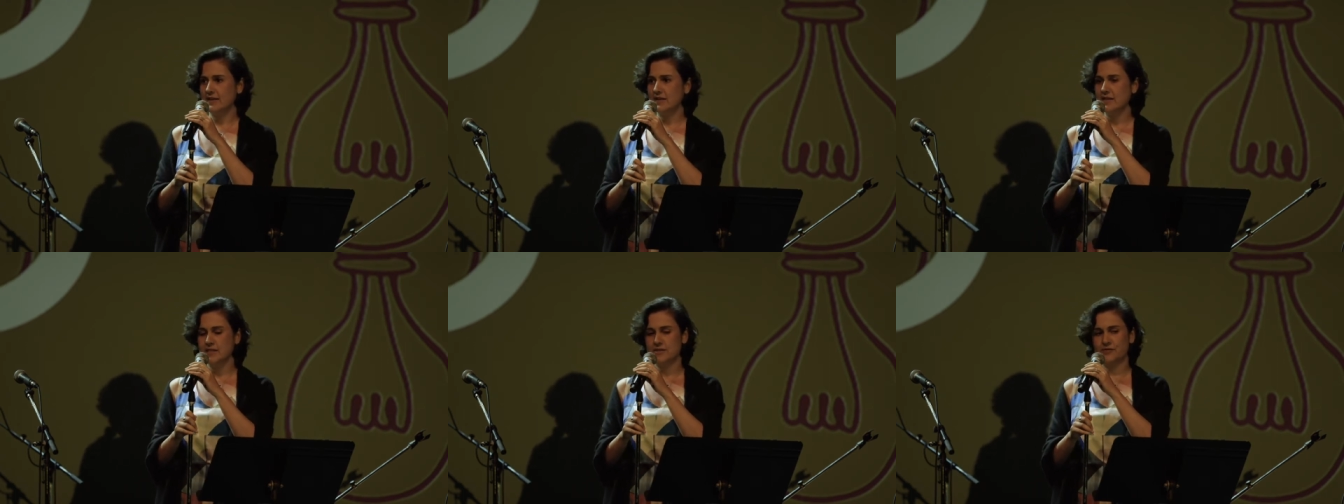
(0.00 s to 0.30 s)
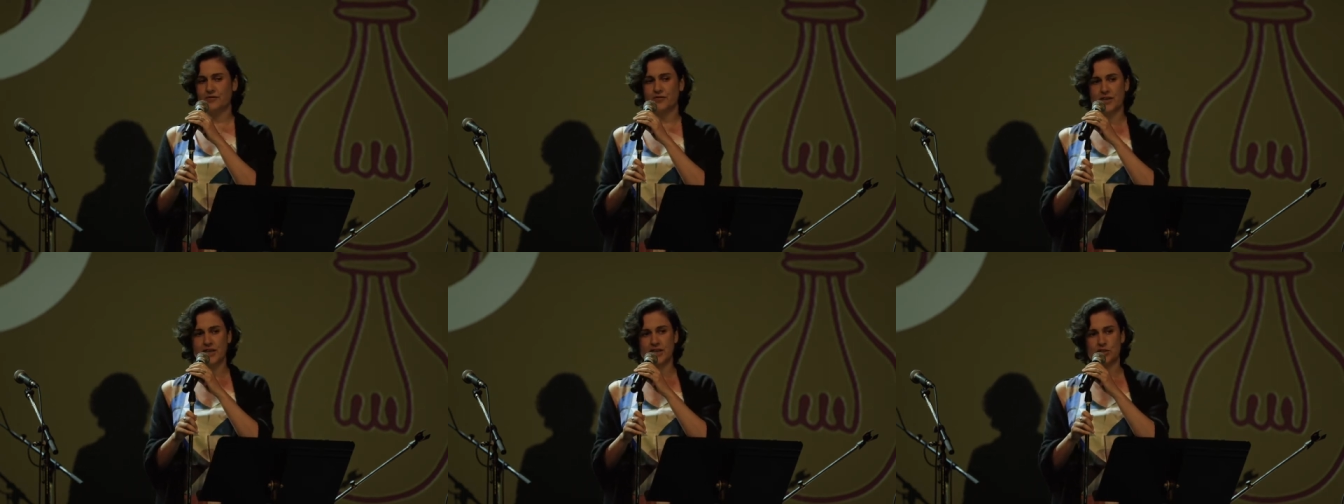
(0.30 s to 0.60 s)
in his
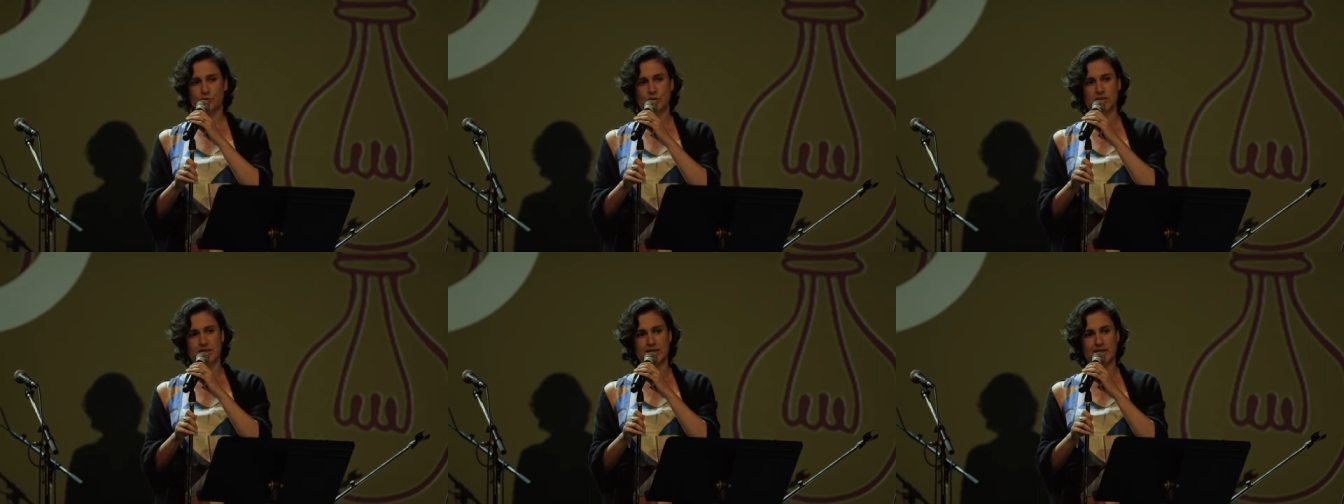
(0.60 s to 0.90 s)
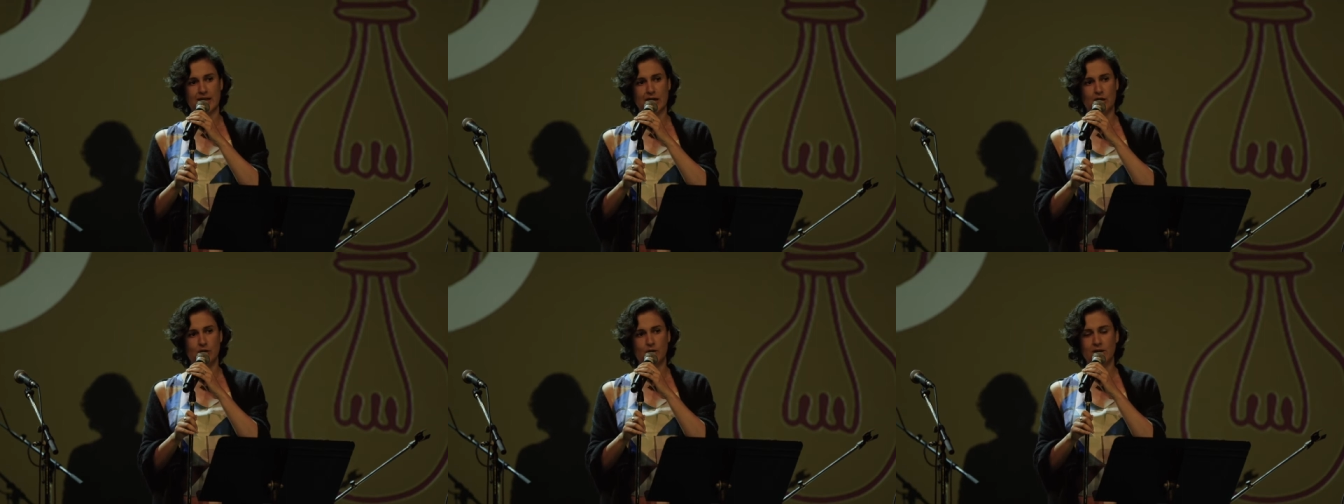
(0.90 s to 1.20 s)
phrase, was
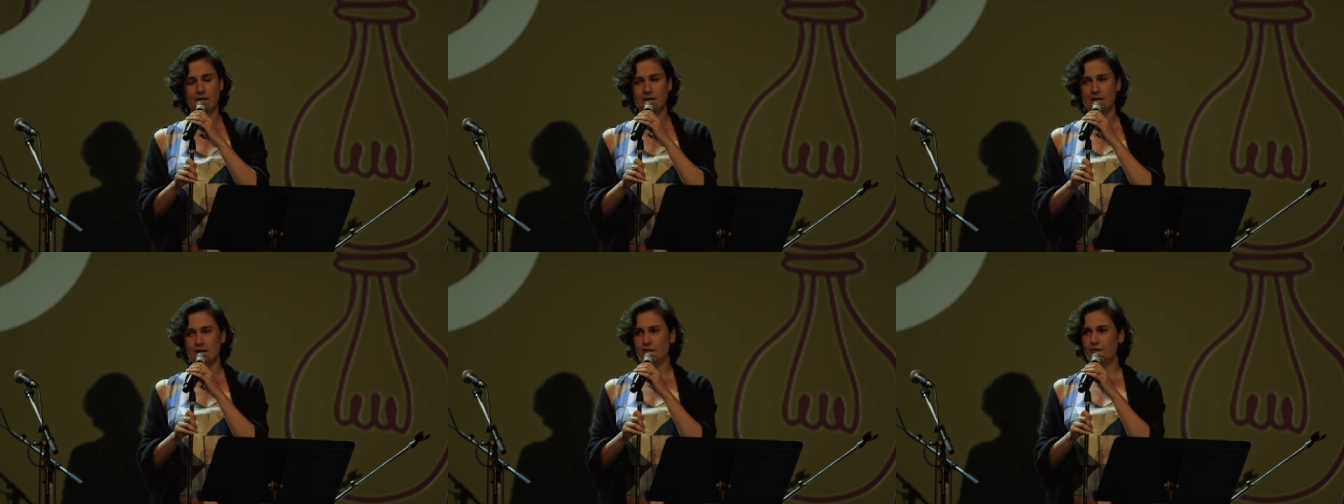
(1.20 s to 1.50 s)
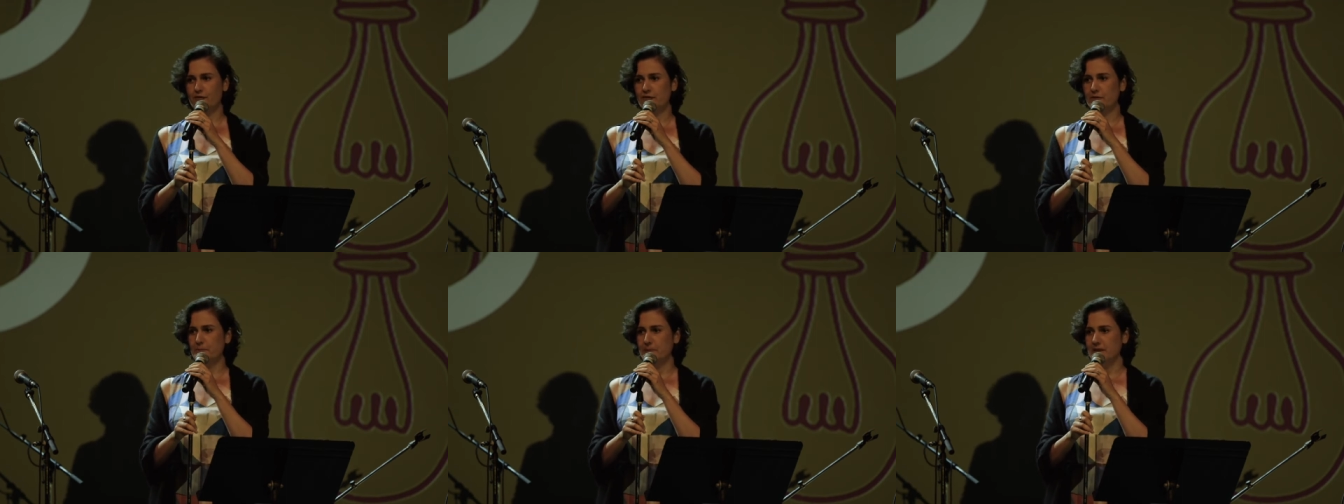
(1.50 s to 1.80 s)
now a
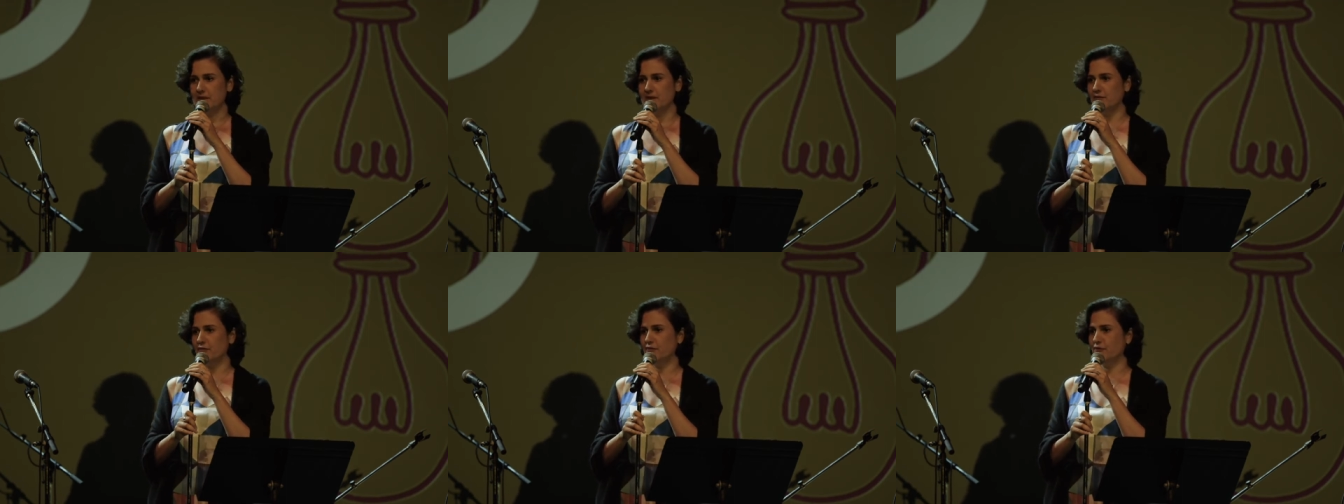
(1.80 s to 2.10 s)
forbidden